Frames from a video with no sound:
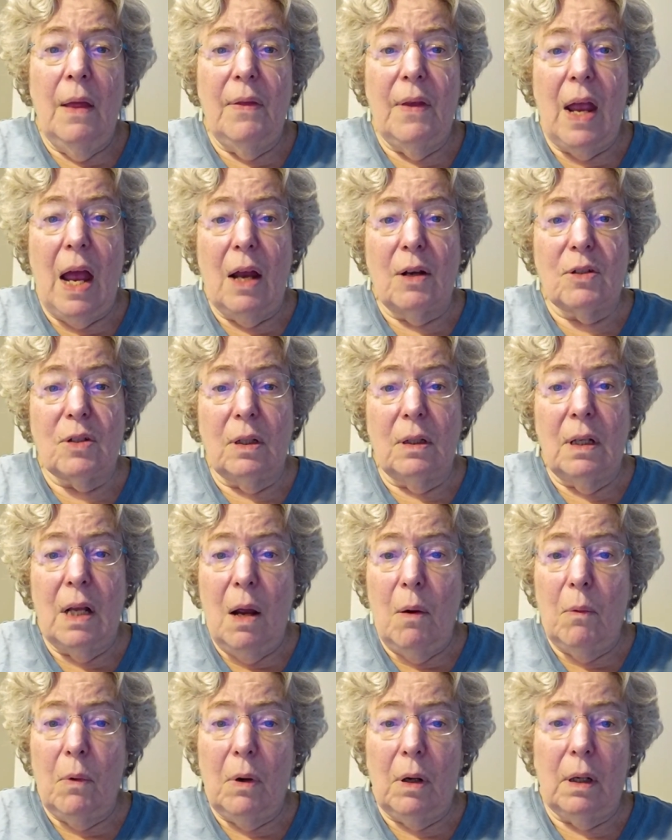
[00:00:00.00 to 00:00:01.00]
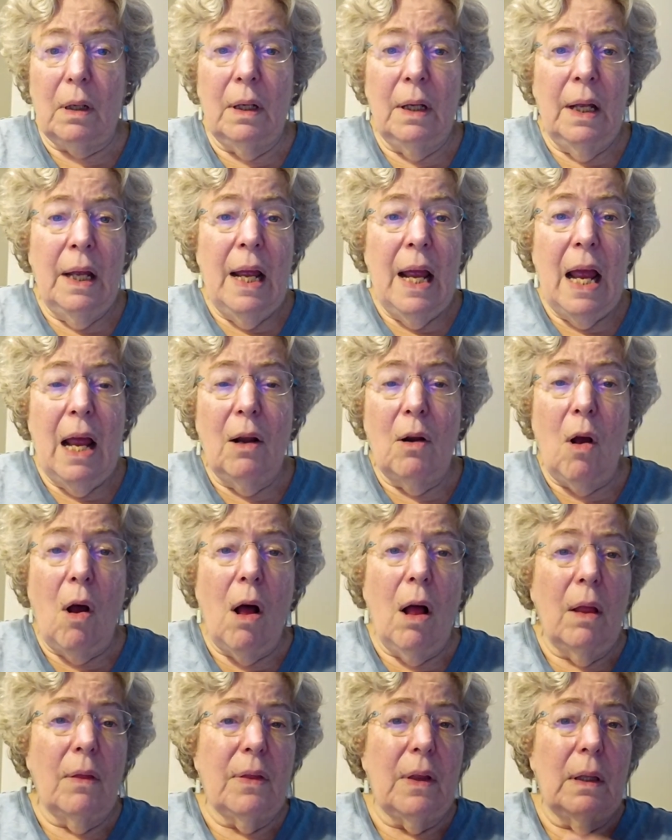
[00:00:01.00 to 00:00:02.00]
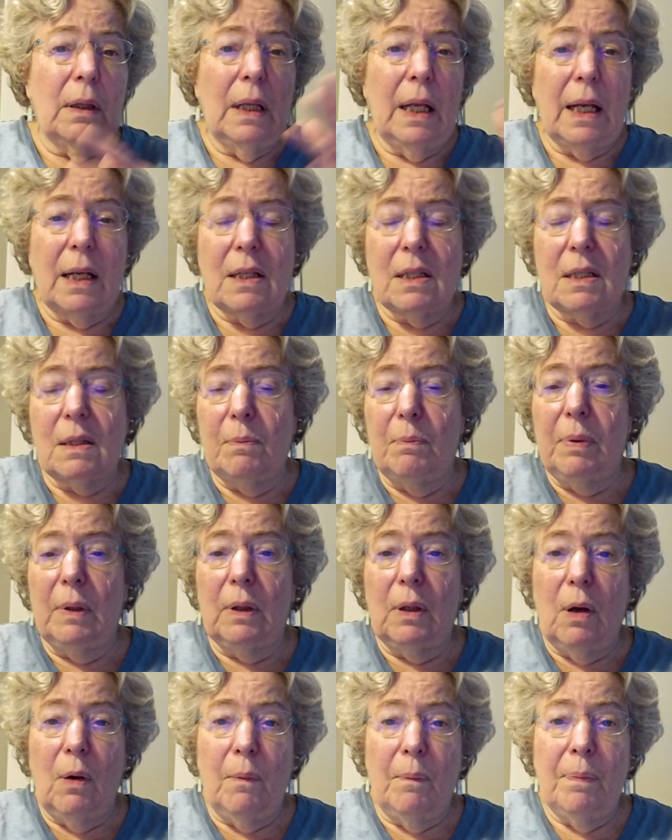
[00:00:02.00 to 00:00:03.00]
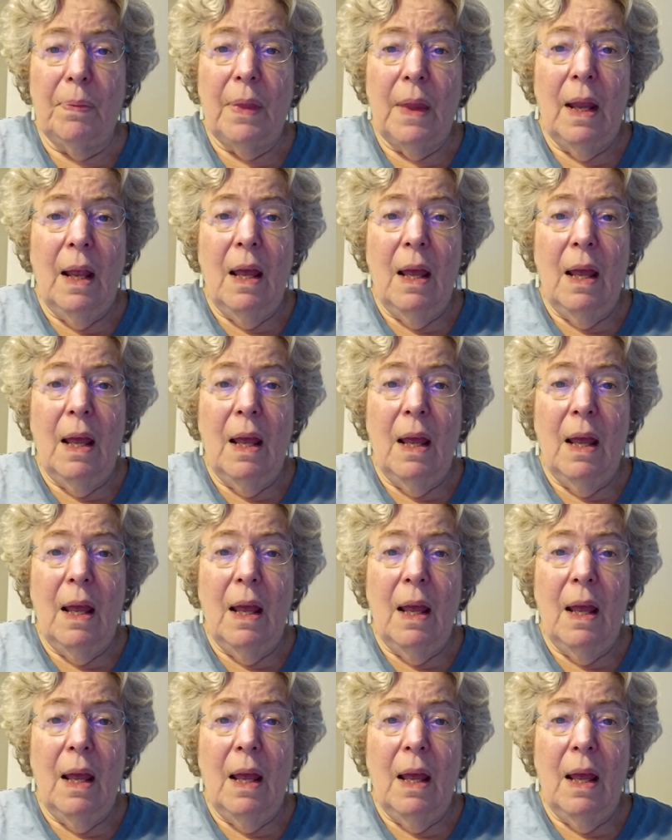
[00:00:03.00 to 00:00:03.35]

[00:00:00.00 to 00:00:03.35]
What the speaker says: the Agile Network, and all the links below.